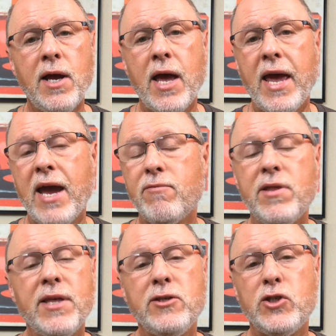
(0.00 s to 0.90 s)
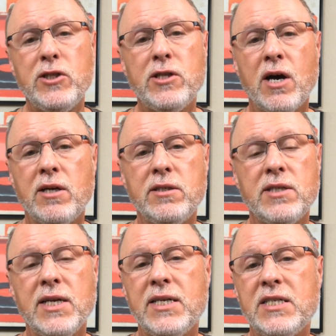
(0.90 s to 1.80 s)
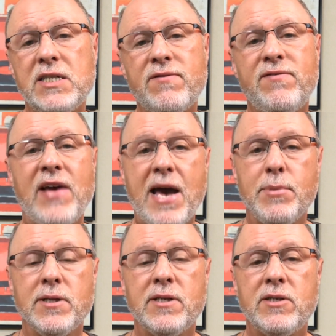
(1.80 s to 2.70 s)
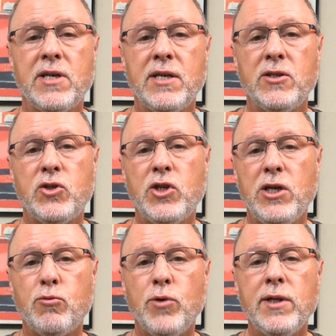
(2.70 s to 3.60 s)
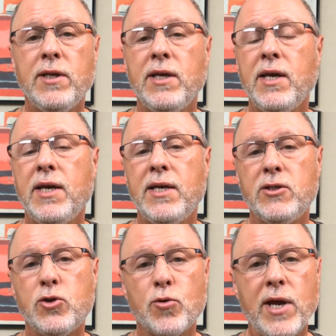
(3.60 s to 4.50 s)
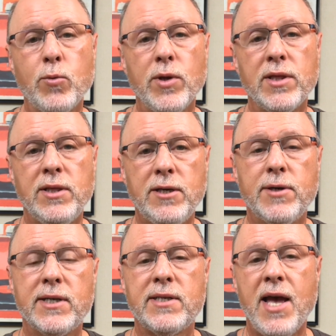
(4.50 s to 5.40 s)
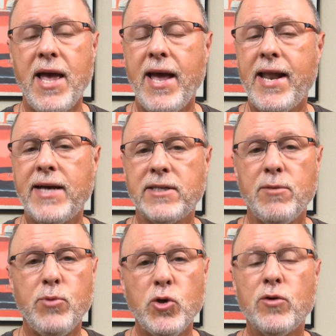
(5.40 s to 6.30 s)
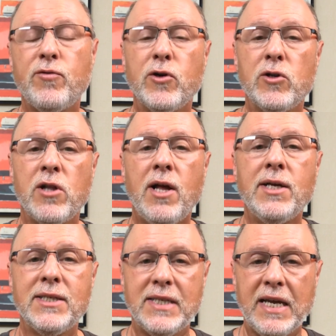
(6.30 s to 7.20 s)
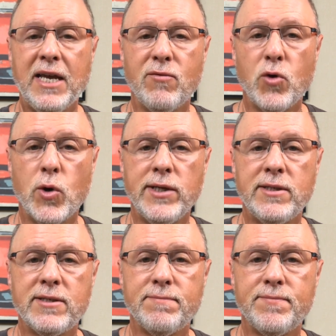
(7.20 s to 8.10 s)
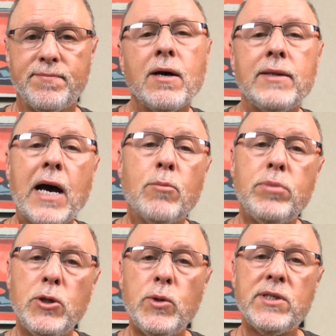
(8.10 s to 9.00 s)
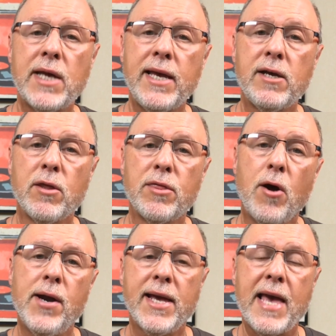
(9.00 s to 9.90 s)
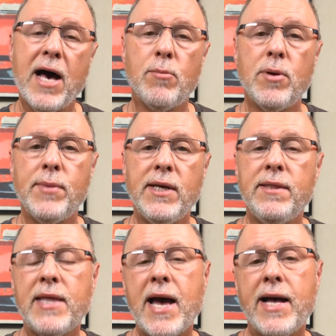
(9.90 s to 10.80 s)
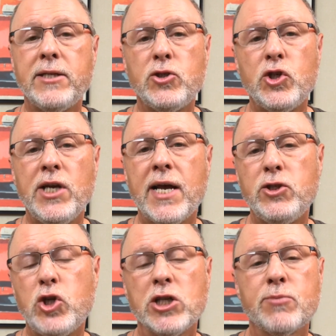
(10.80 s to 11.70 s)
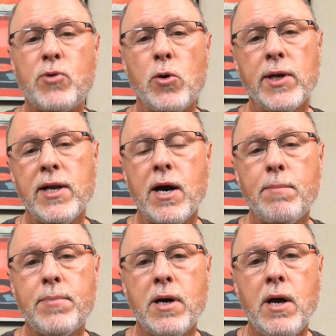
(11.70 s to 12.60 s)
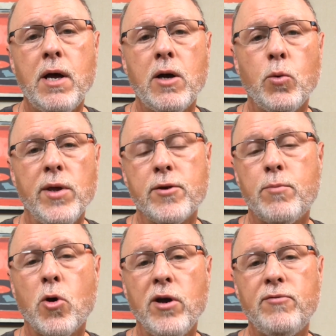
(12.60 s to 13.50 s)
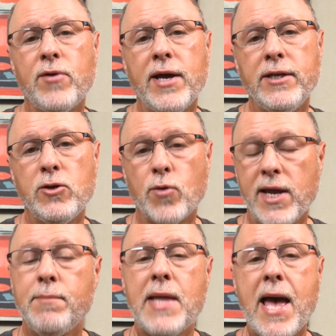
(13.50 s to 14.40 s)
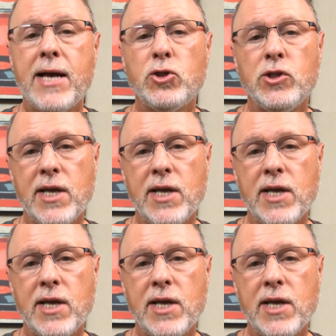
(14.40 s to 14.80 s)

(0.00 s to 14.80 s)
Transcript: Everything she does is fabulous, and she really is great with lyrics and has a beautiful singing voice. Now, Blue is a cathartic album in that she had just broken up with her boyfriend, Graham Nash.